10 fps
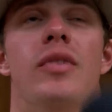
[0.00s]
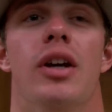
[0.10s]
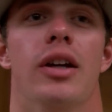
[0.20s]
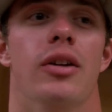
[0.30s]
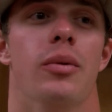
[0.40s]

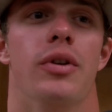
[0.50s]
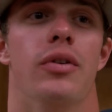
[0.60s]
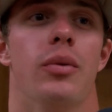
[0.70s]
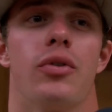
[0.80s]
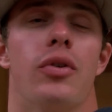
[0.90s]
Yeah, you know,
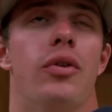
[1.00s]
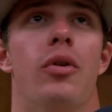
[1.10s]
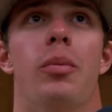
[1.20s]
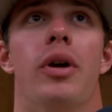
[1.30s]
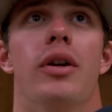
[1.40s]
we're just going to
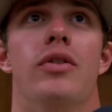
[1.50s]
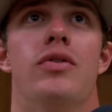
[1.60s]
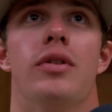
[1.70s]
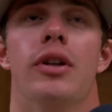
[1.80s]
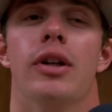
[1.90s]
turn the
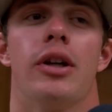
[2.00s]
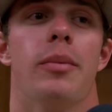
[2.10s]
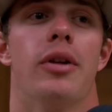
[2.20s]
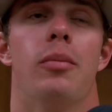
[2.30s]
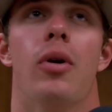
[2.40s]
page and
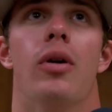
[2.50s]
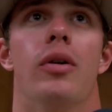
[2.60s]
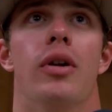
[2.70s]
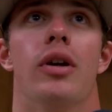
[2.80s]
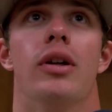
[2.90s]
come out tomorrow
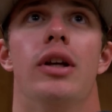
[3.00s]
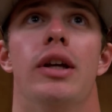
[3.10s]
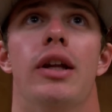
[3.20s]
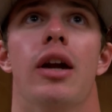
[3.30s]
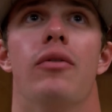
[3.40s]
and
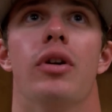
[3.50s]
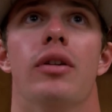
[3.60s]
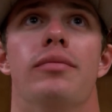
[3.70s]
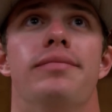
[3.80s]
get after it.